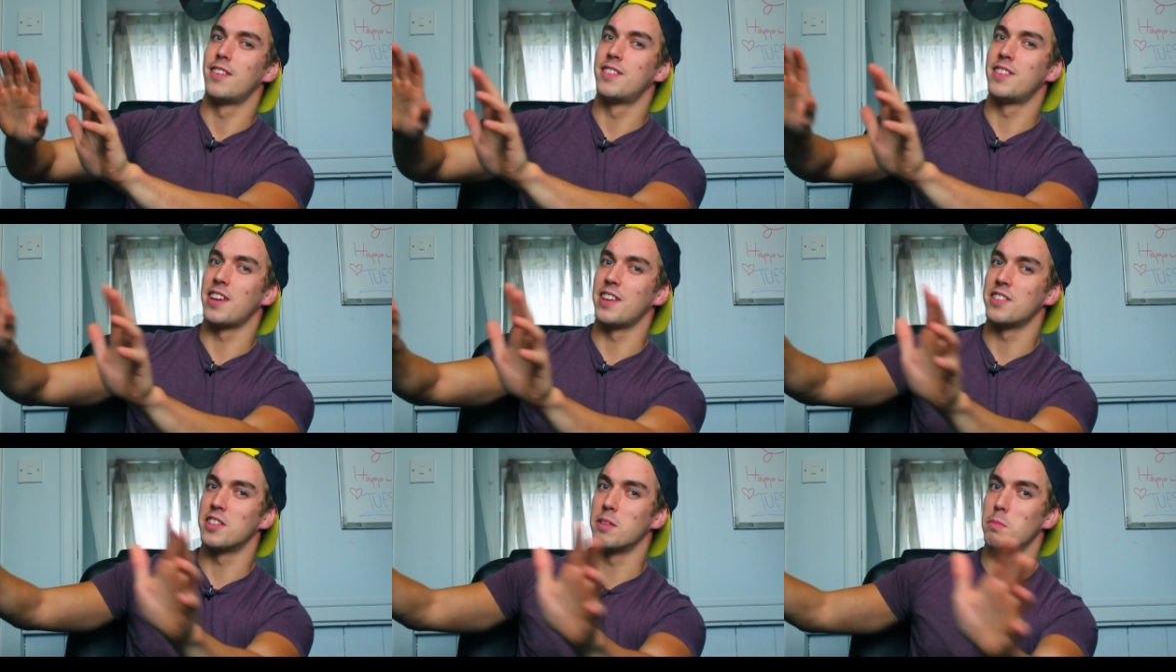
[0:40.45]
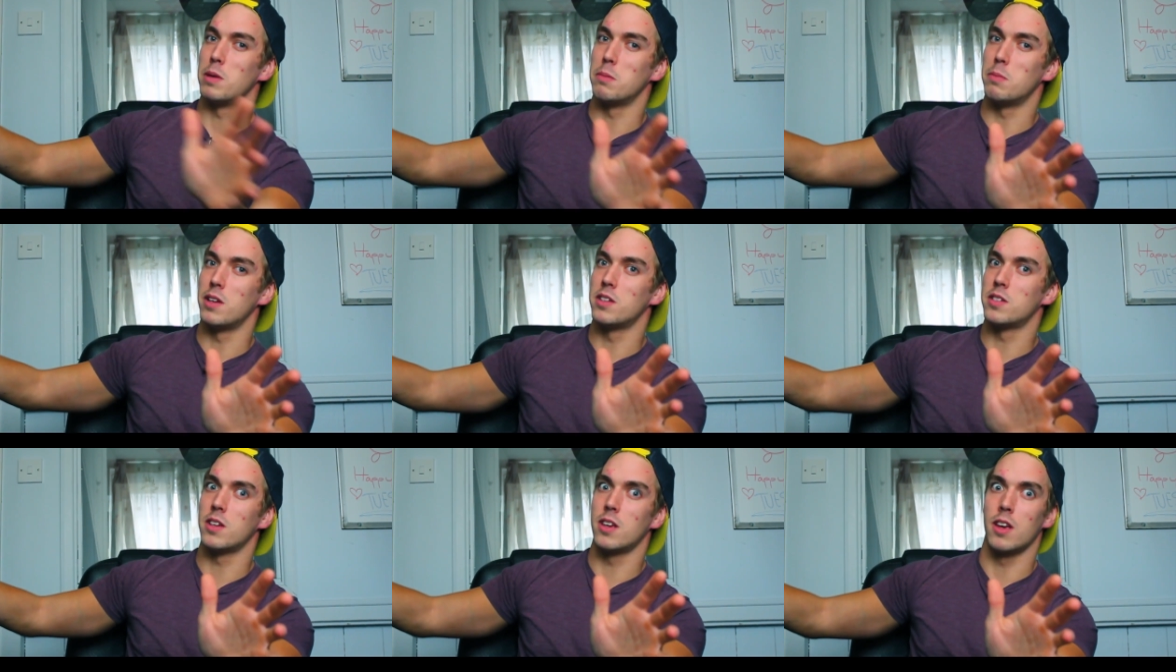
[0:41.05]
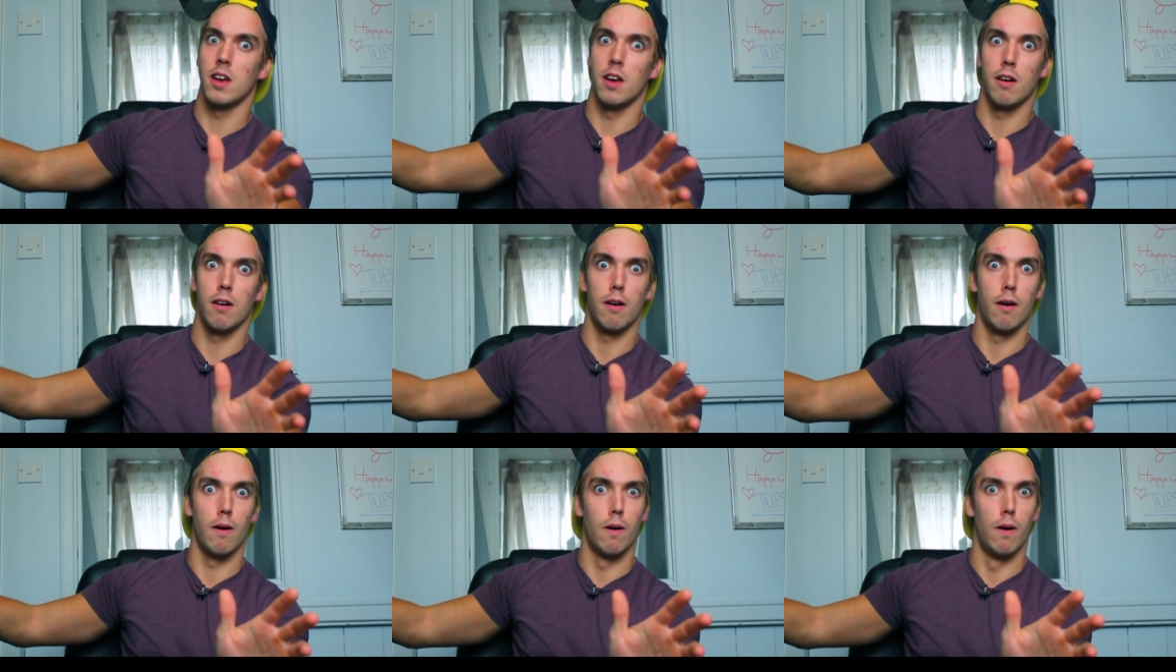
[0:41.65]
Taste the BBC.
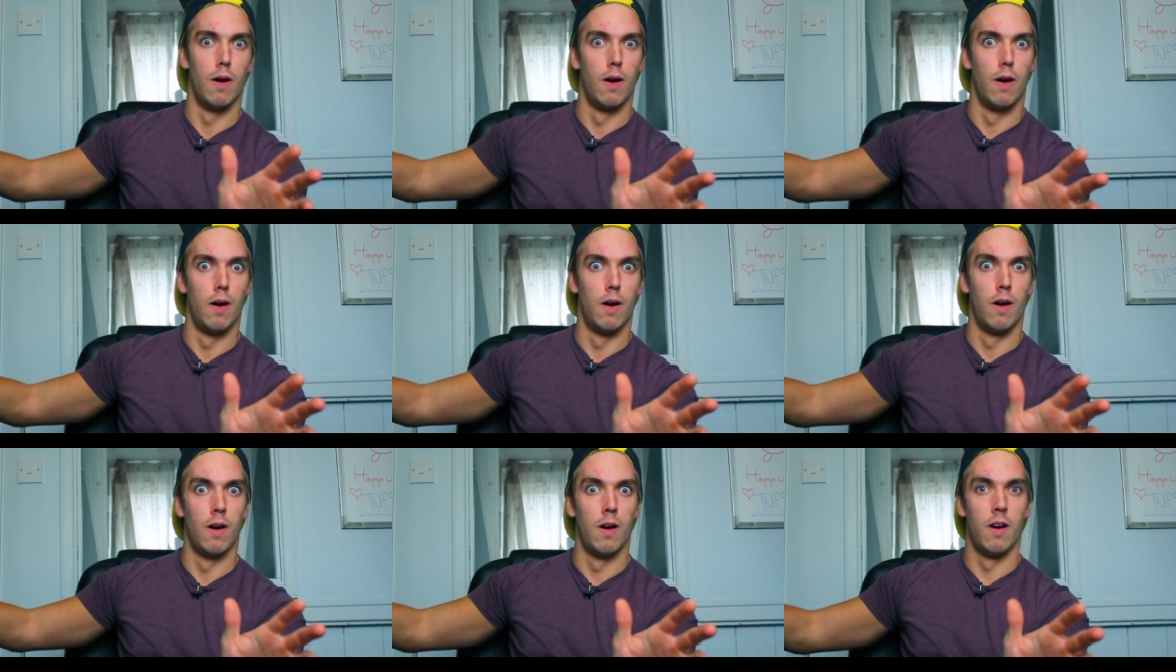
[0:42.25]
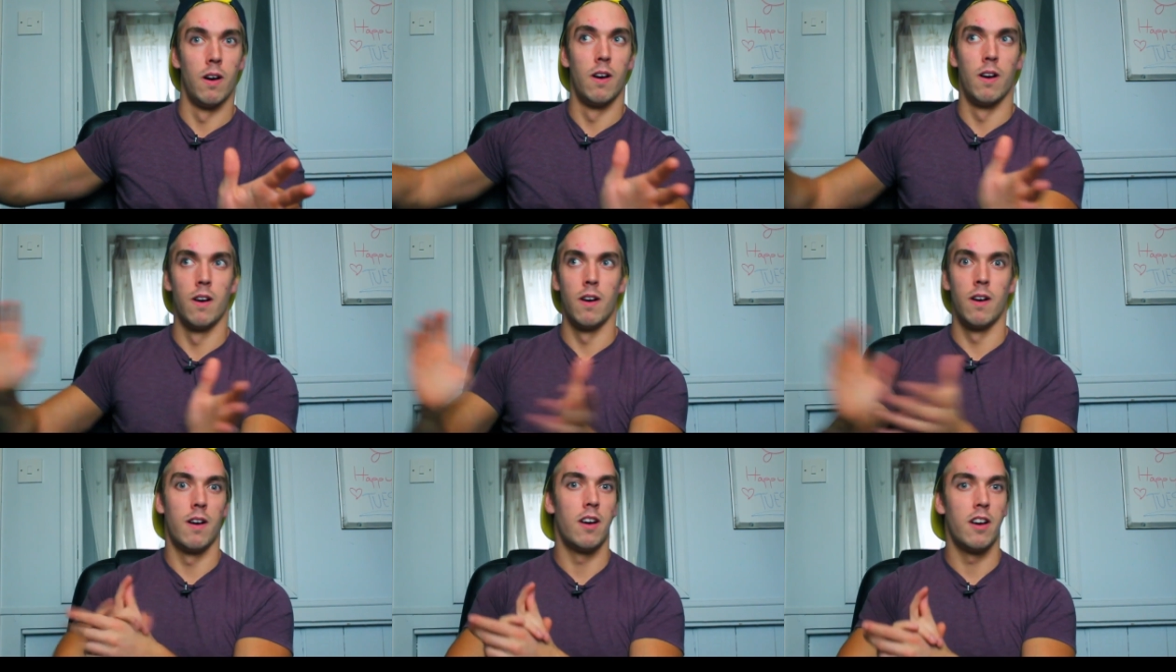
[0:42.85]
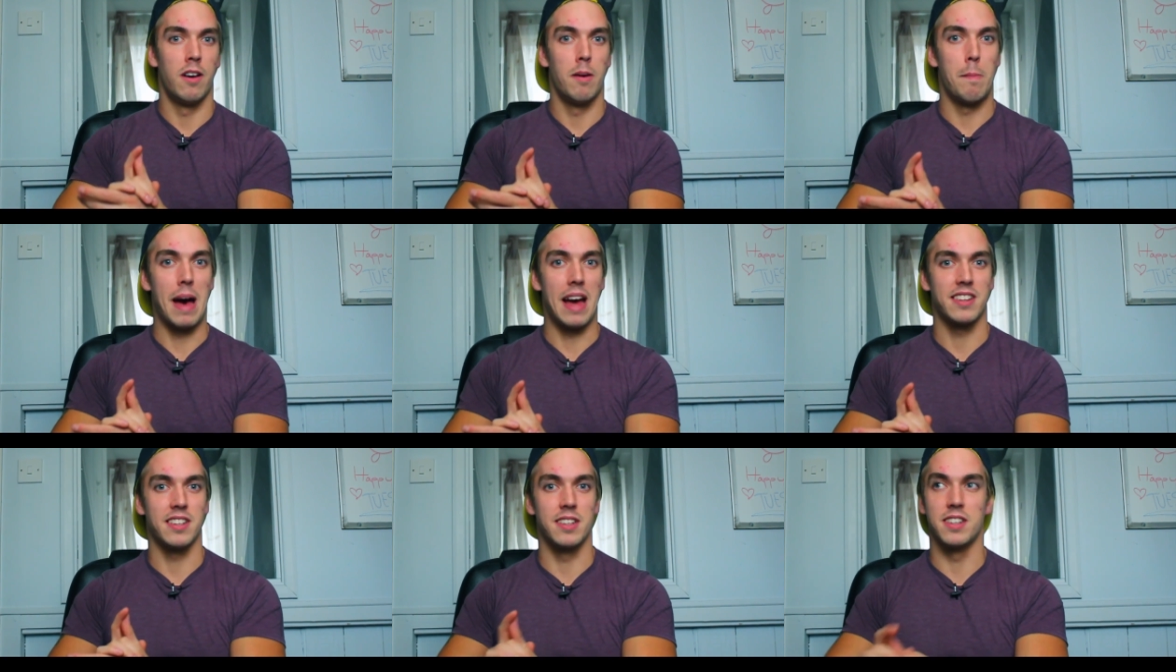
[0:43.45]
Oh,
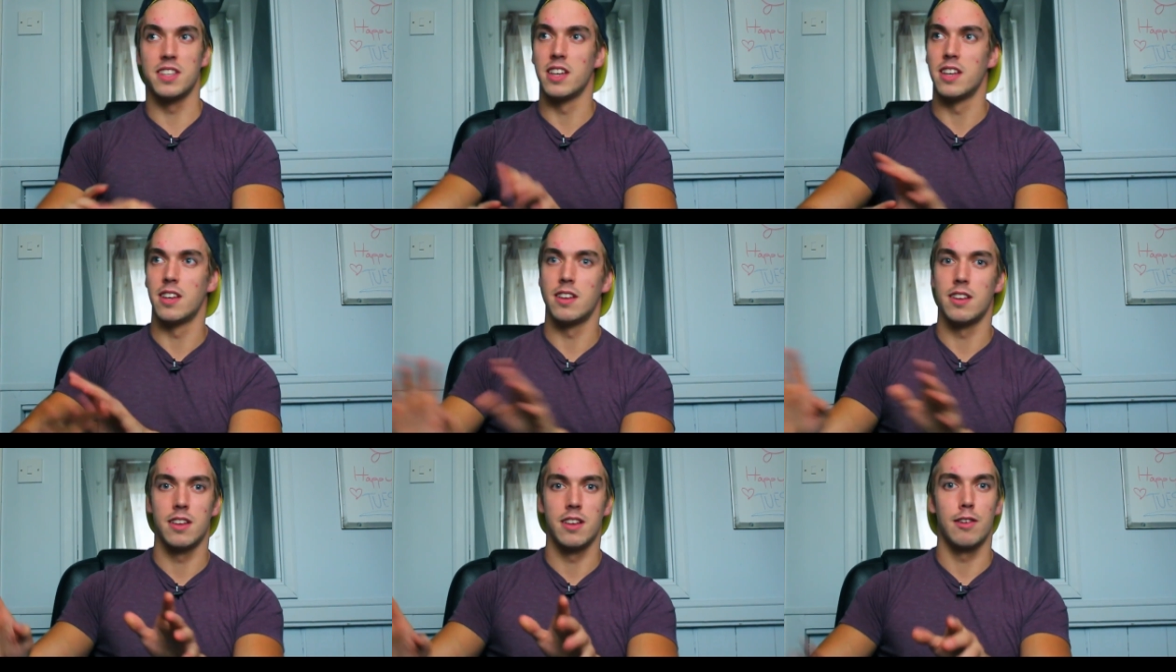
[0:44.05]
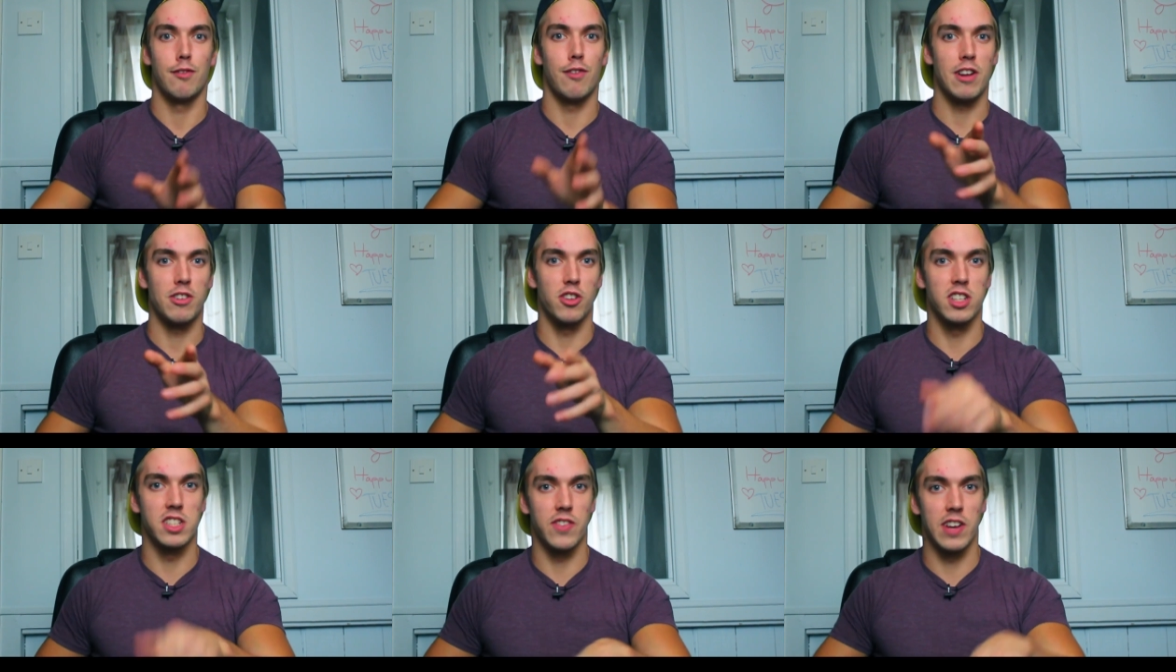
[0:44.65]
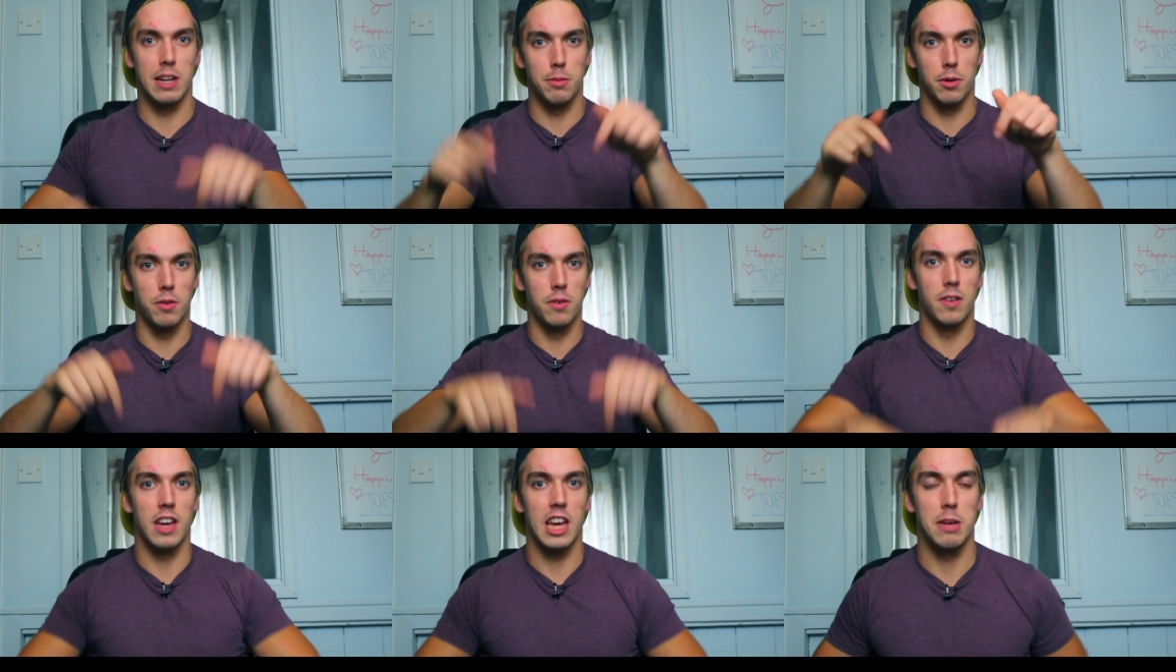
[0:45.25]
patented. Franchise
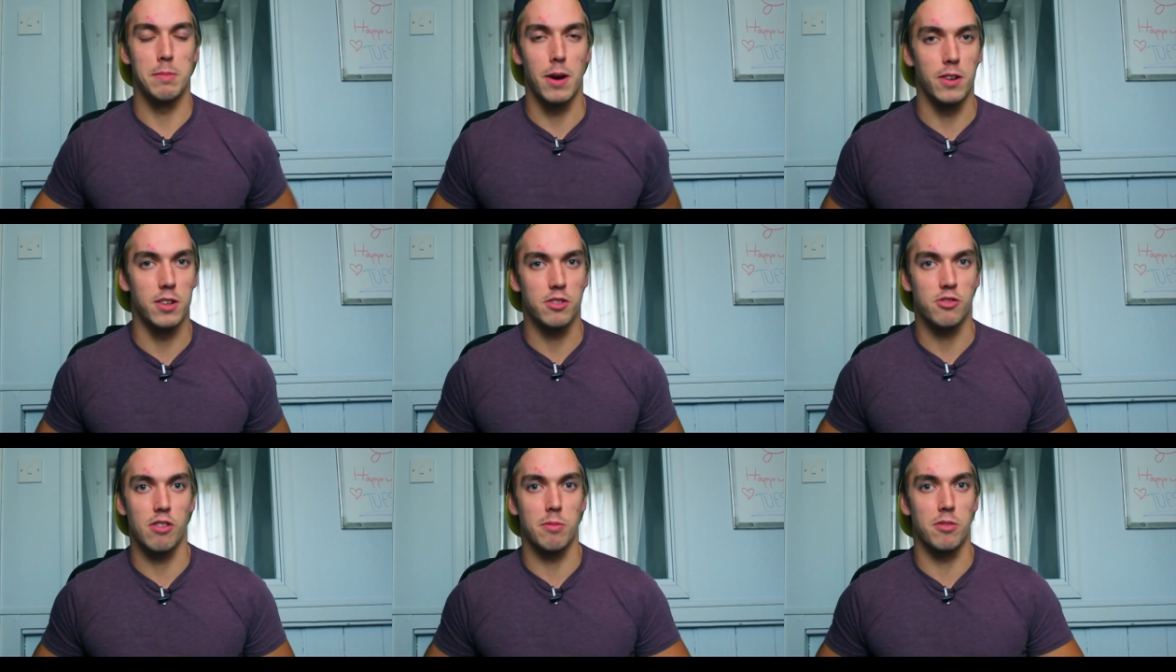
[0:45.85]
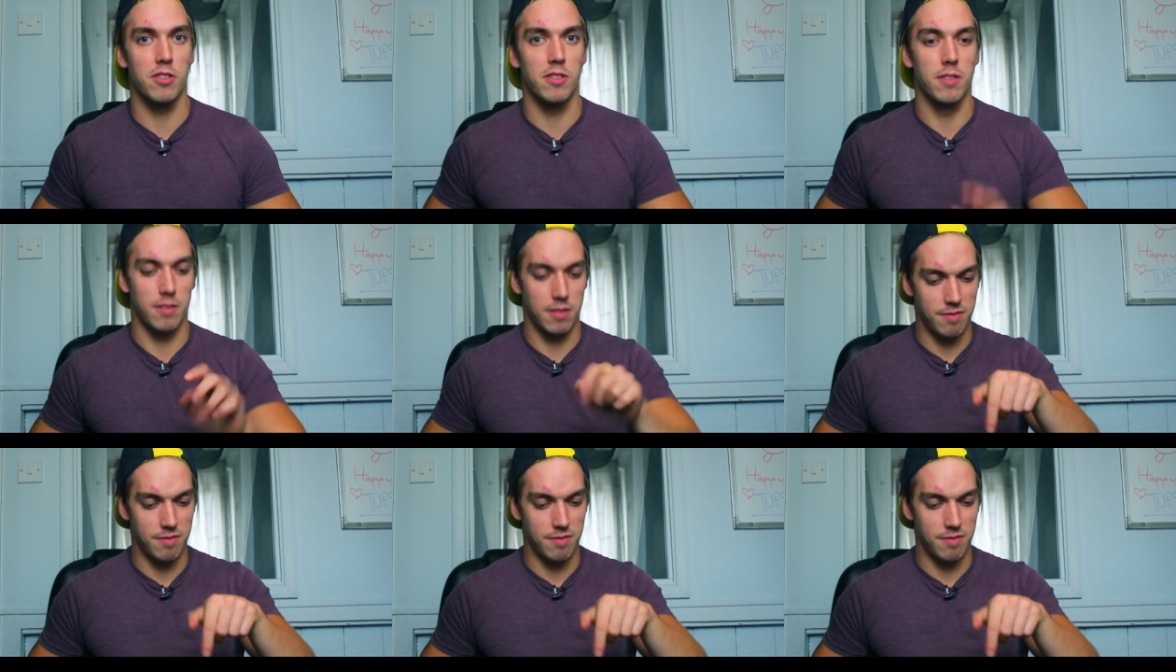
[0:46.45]
available, email in description.